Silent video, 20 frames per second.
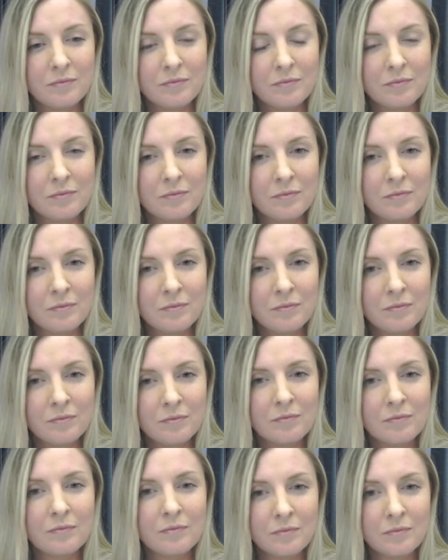
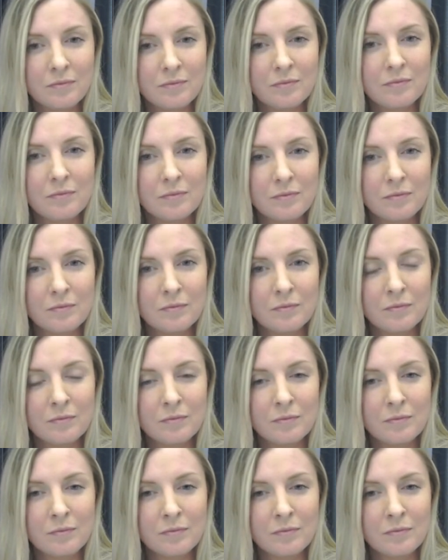
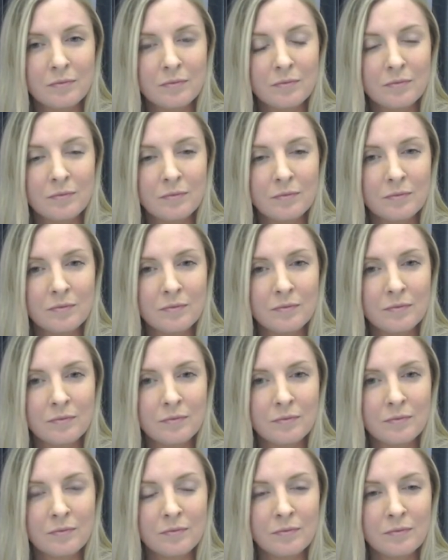
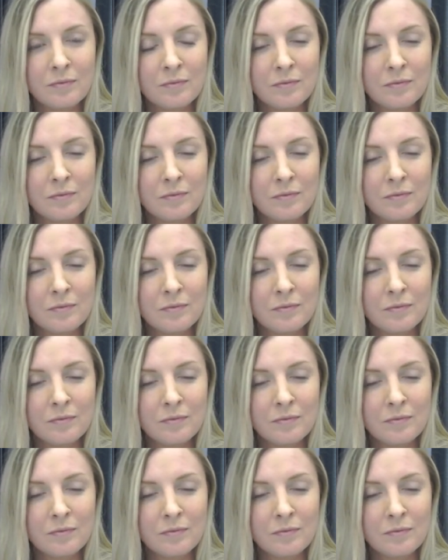[no speech]